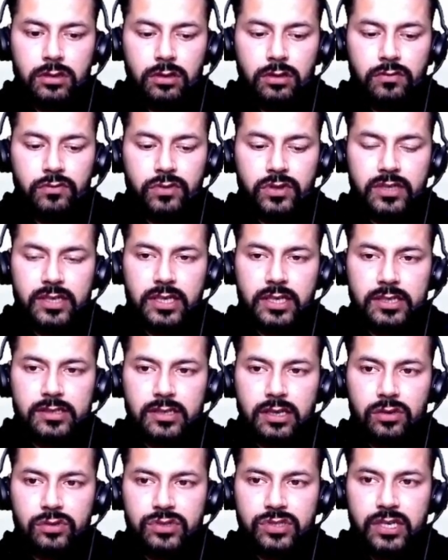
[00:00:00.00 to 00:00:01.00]
What is
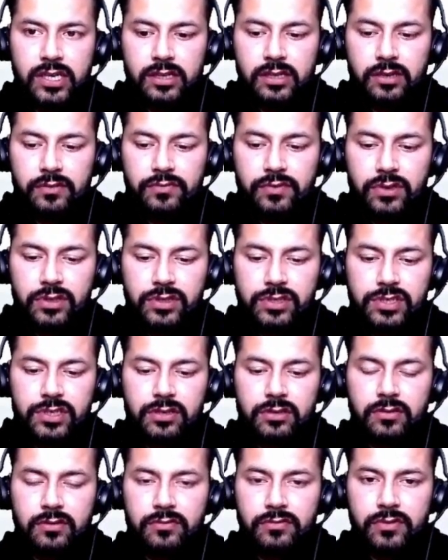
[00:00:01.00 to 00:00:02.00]
outside the function
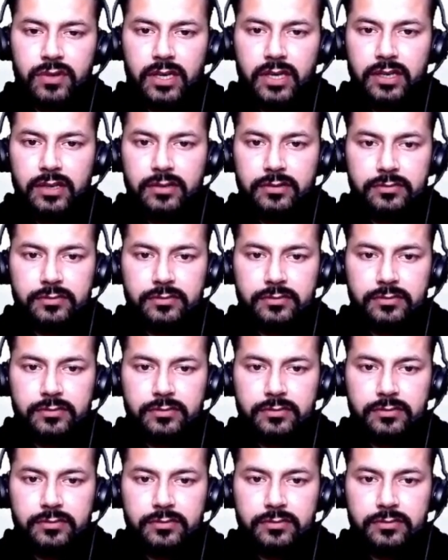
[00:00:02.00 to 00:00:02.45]
y?